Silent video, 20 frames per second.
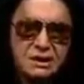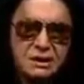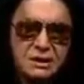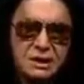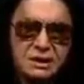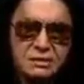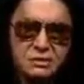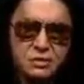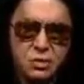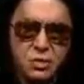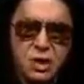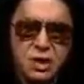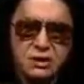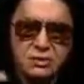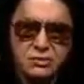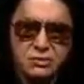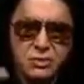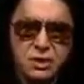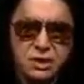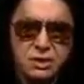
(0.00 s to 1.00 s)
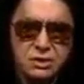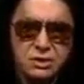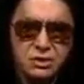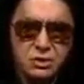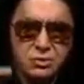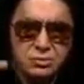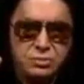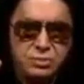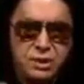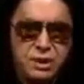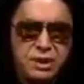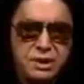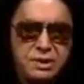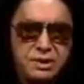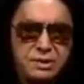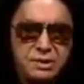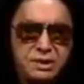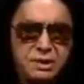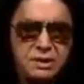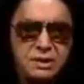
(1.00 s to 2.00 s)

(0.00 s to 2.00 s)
let white radio play